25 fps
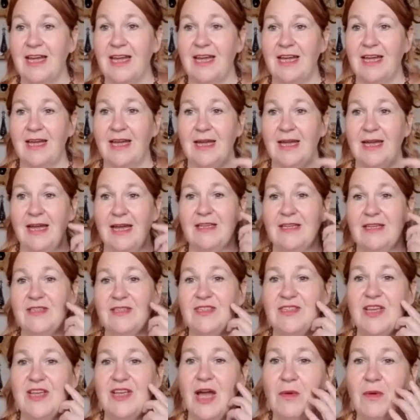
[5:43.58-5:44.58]
And
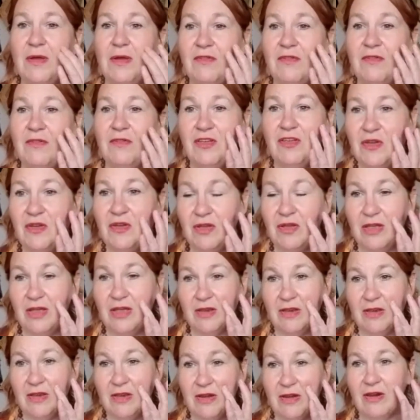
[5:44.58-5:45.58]
so
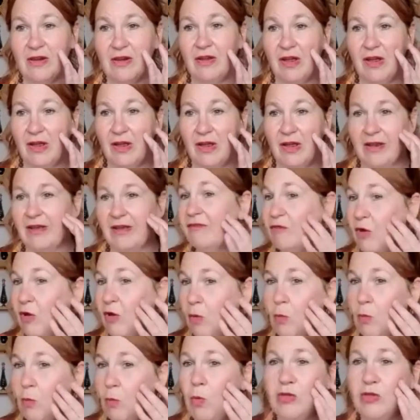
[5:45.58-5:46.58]
I've
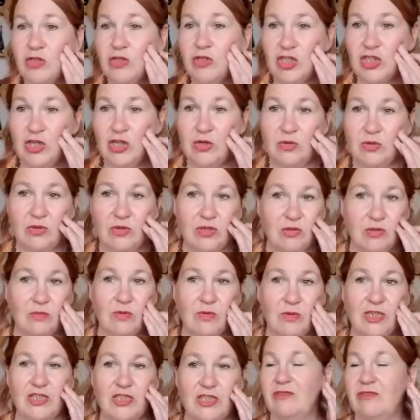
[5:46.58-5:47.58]
got one tooth,
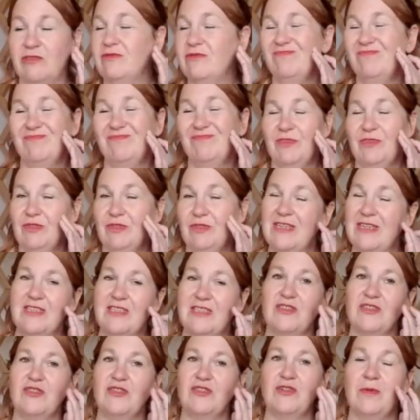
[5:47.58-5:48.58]
which
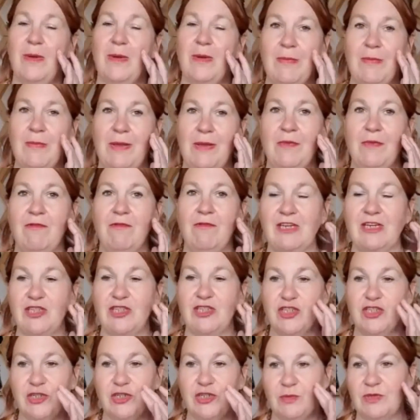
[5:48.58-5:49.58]
let's not talk about me and the
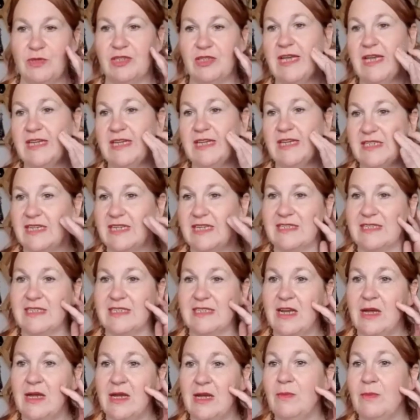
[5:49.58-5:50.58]
relationship with the dentist,
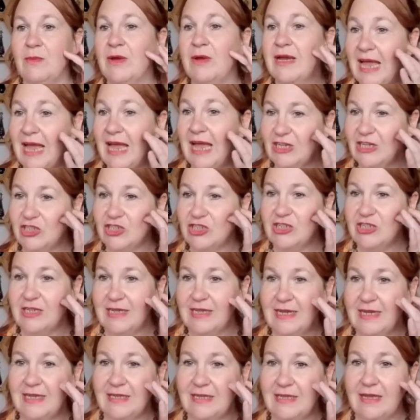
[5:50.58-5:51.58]
but
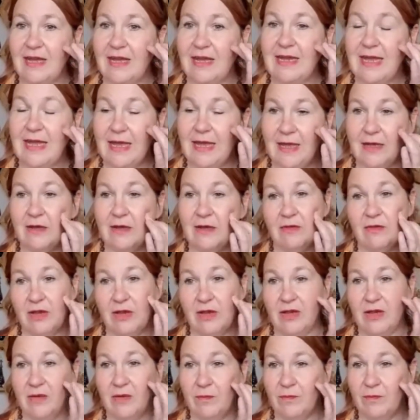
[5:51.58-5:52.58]
occasionally I get
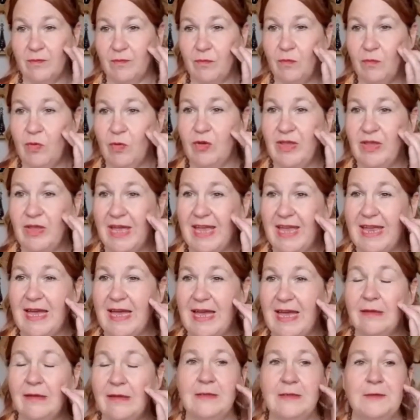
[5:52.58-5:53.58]
one
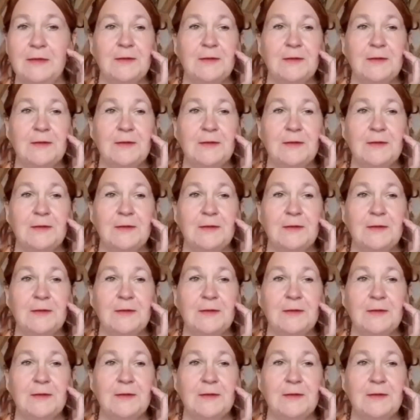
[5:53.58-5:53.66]
here.